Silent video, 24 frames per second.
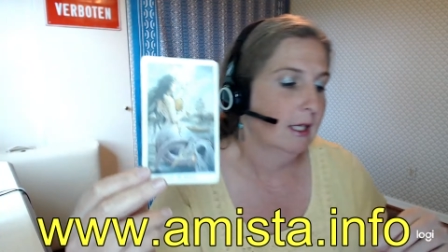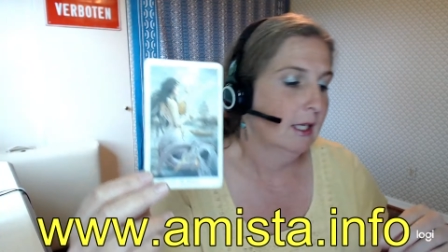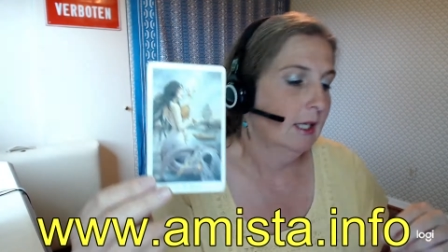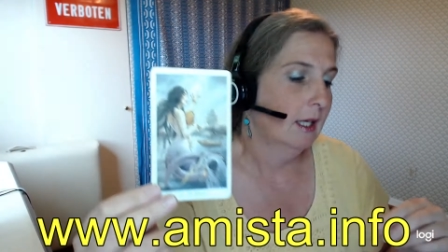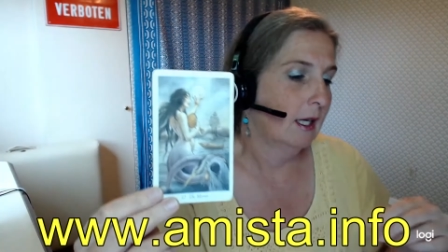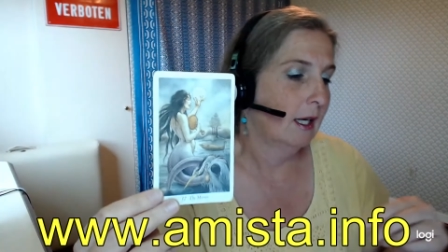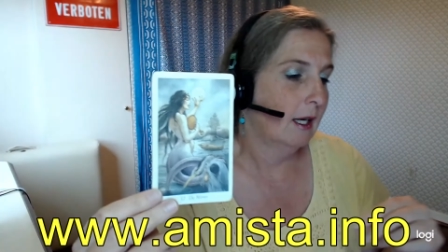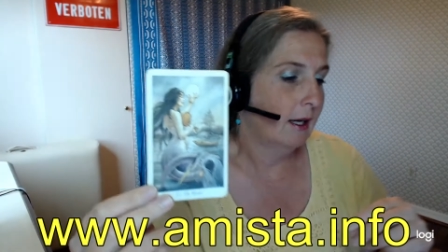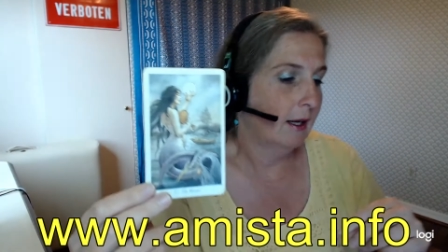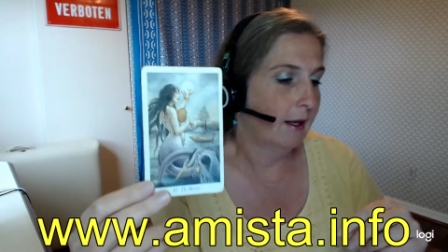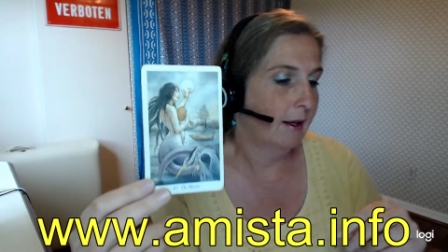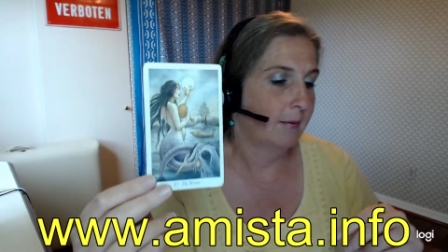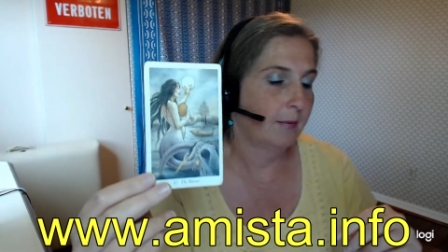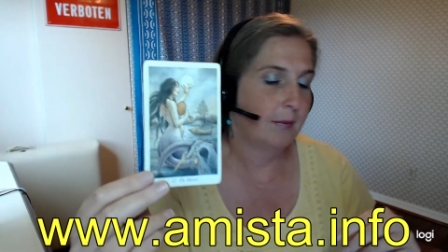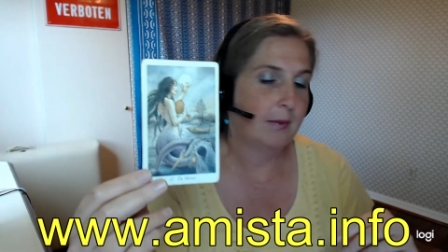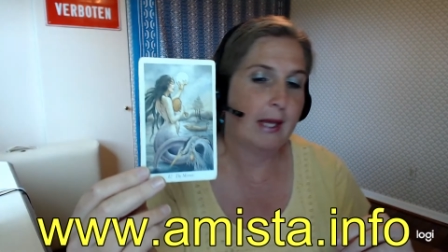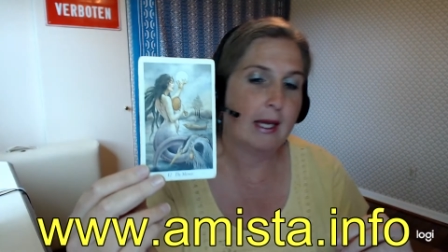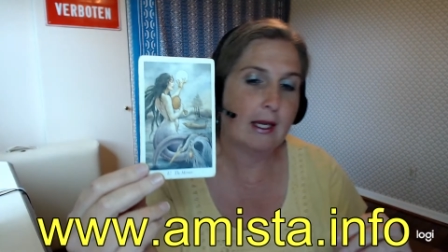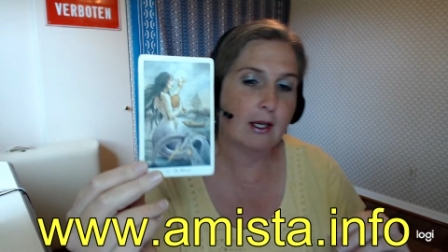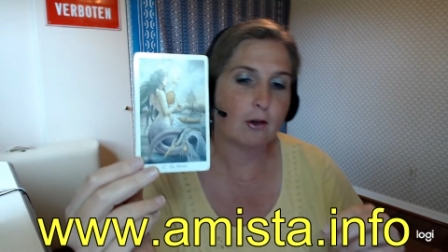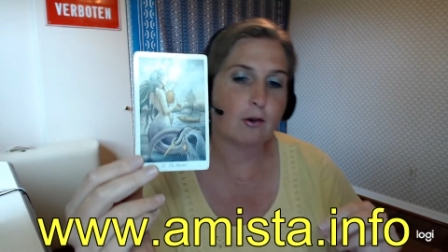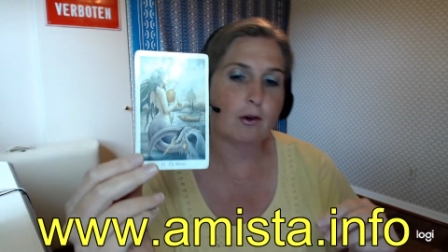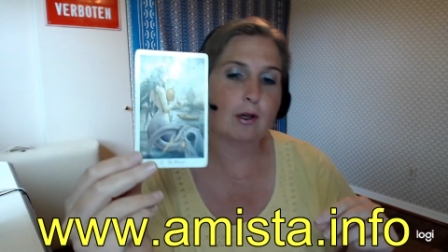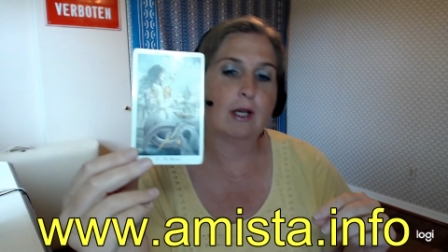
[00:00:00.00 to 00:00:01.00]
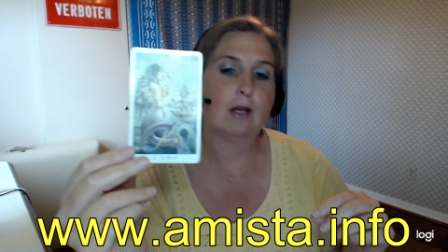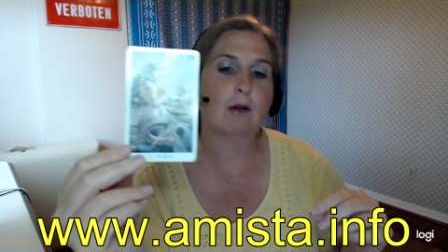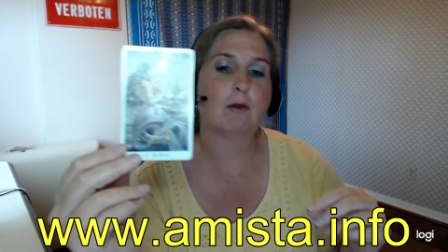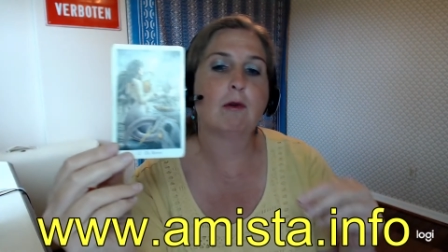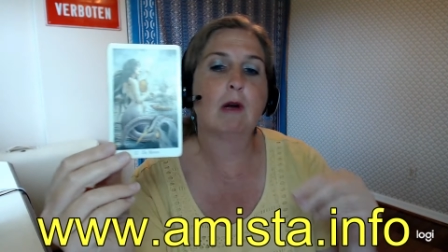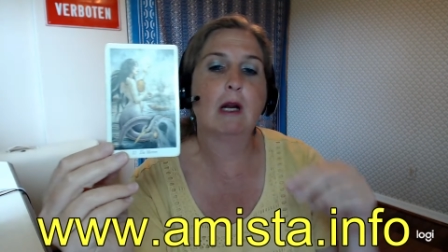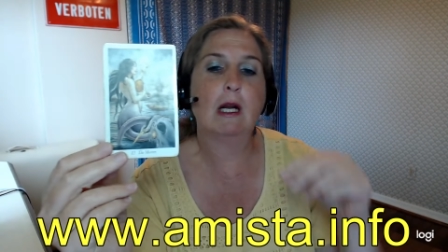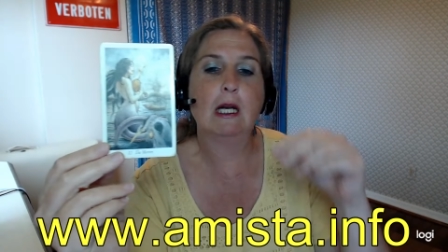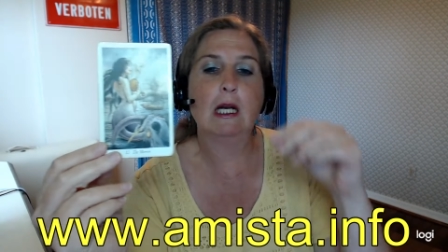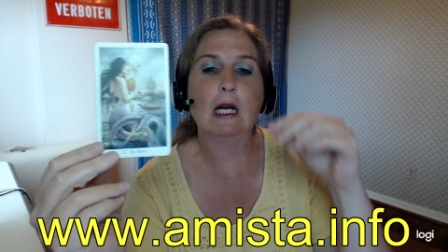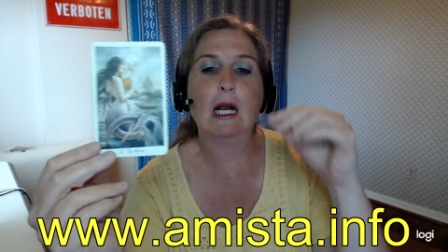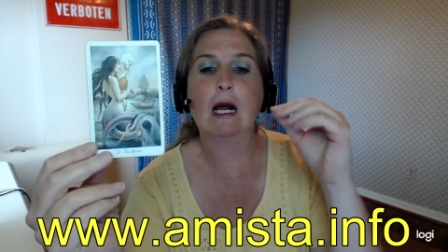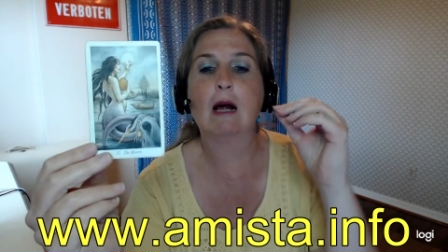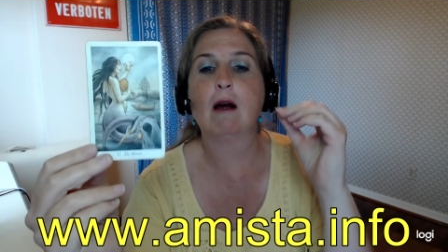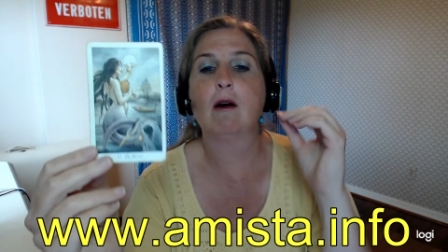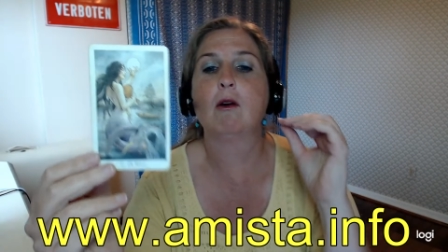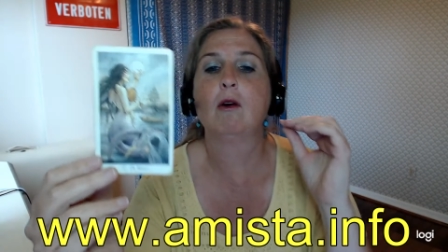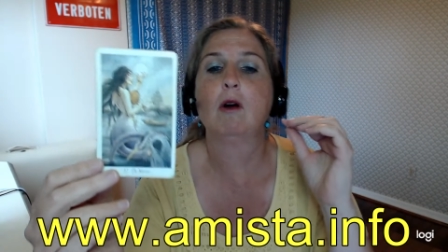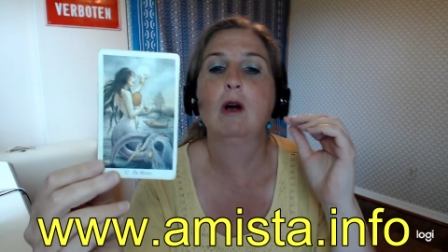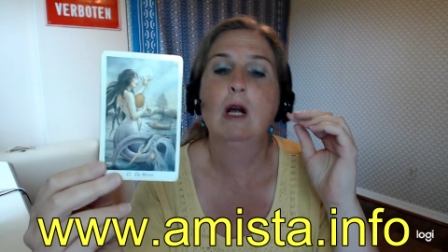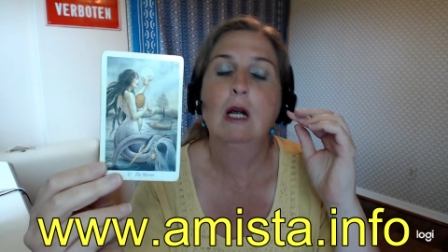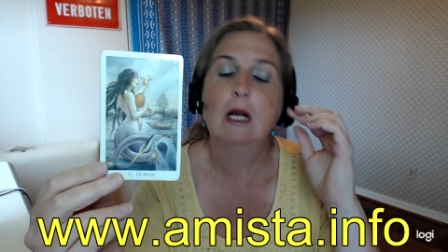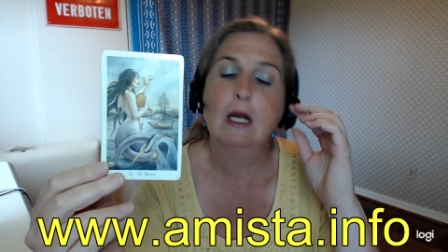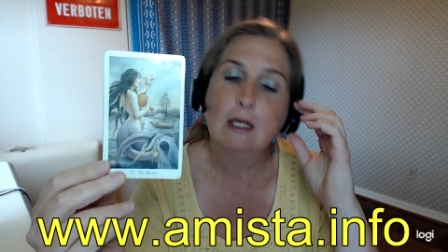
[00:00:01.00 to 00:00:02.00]
that you're in right now.
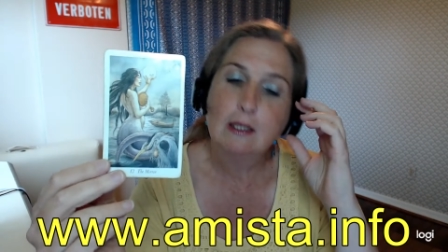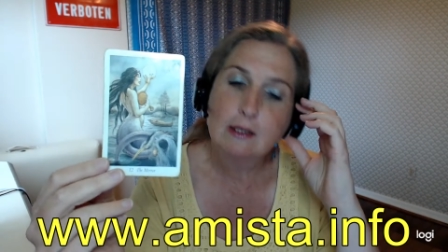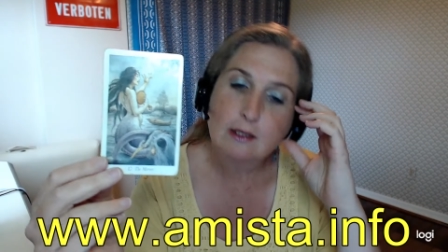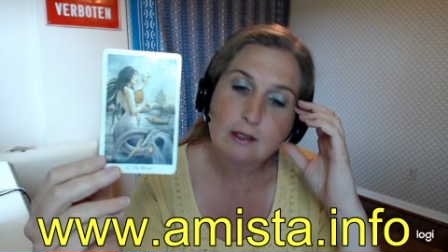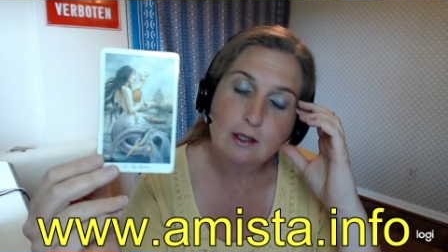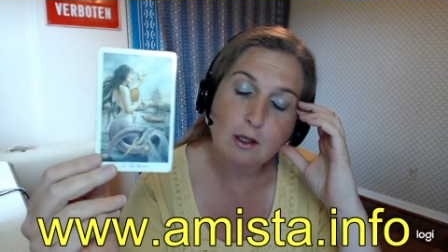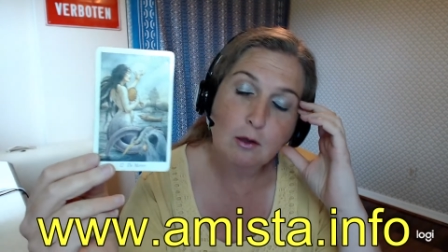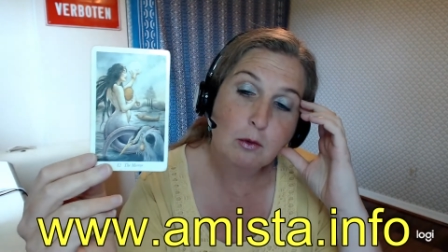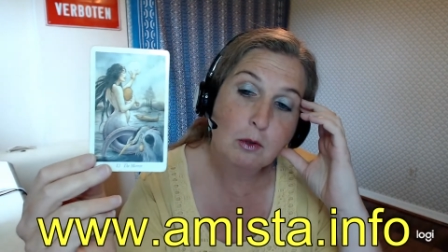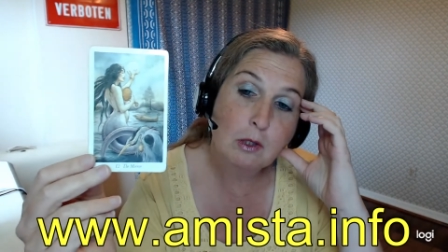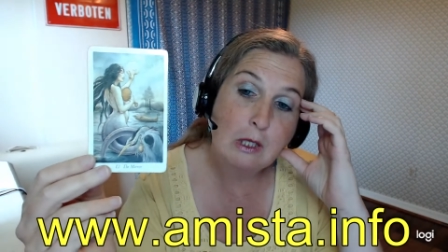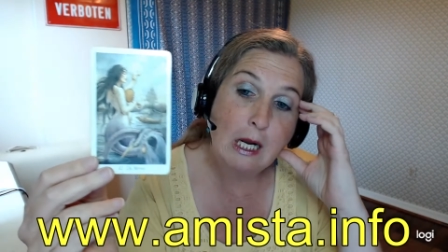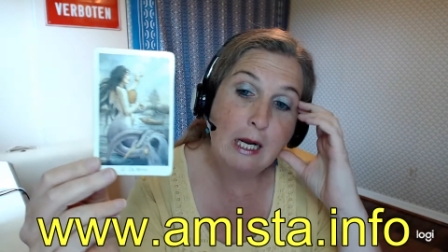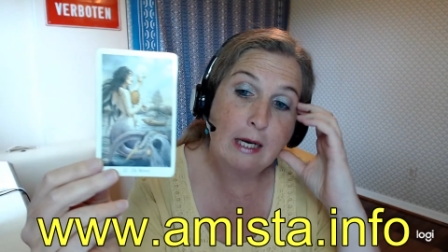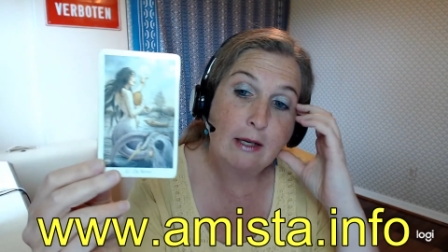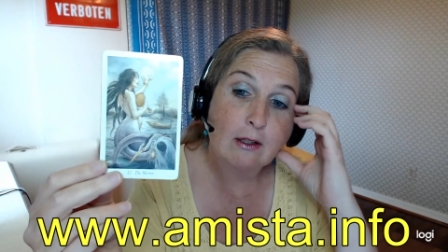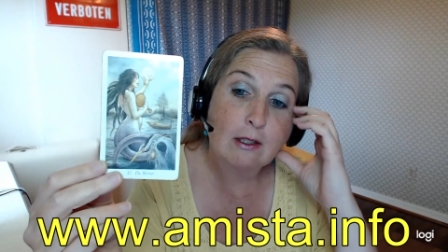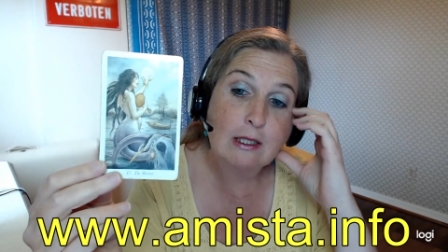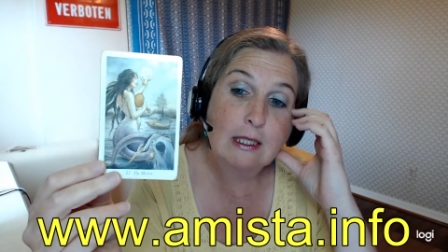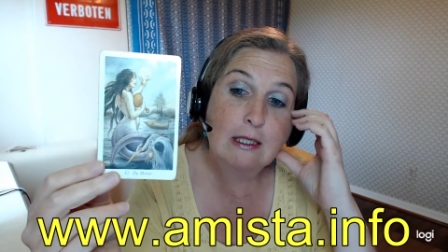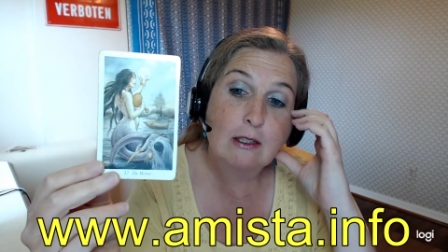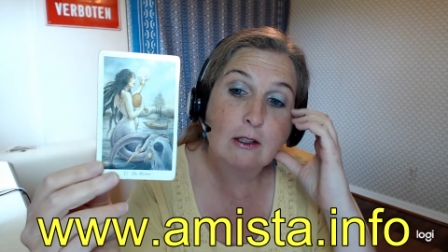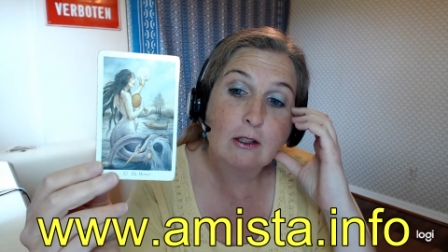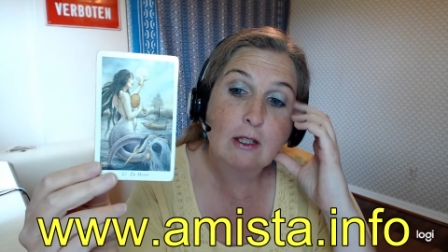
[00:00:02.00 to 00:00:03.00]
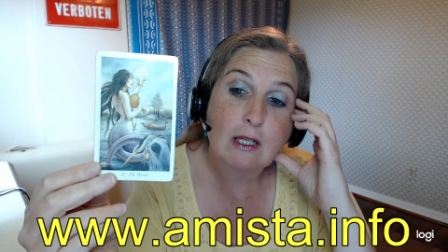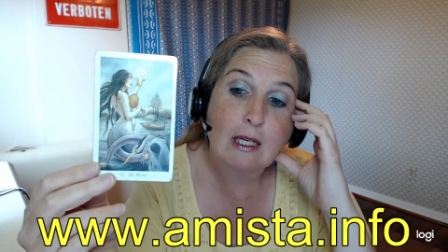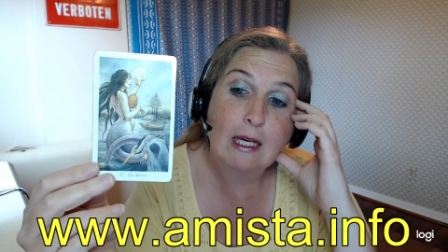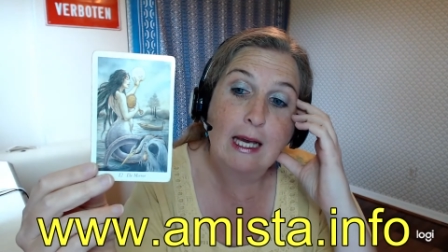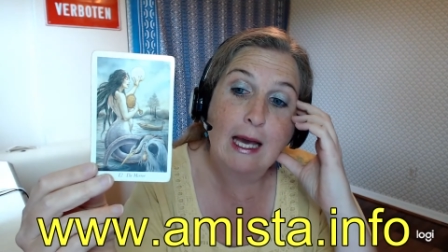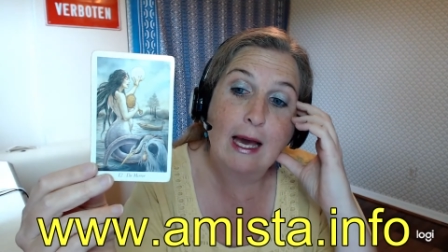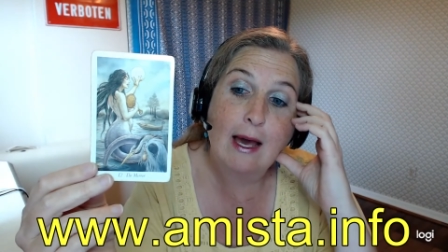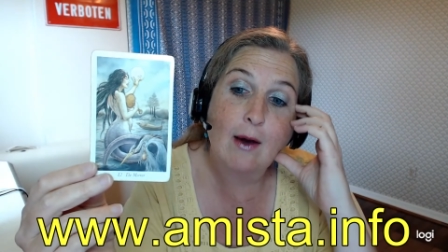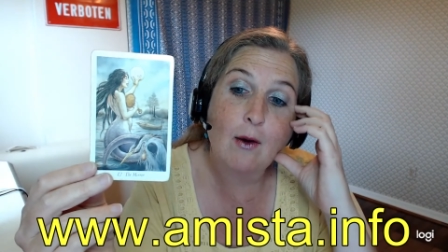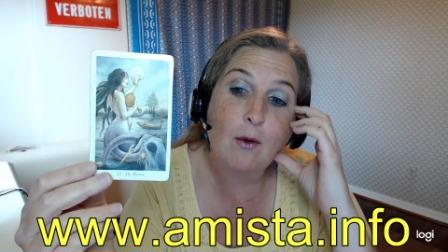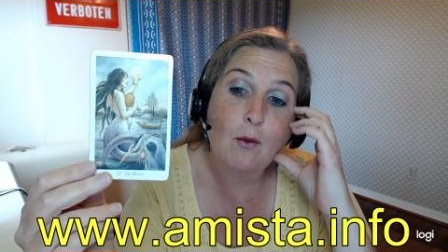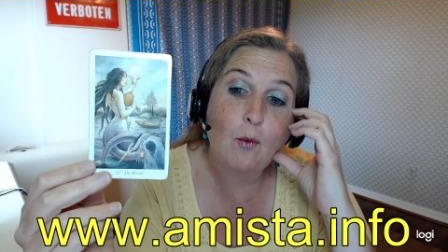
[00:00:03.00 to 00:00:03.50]
So we're not only looking at